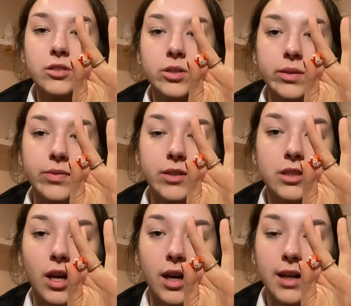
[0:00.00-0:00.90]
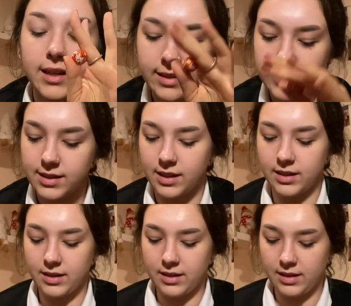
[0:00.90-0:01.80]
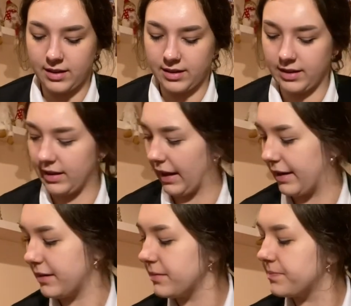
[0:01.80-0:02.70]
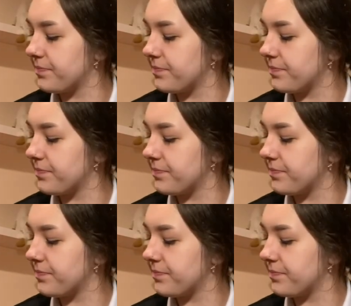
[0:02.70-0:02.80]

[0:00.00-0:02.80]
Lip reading: truffle chocolate. And then,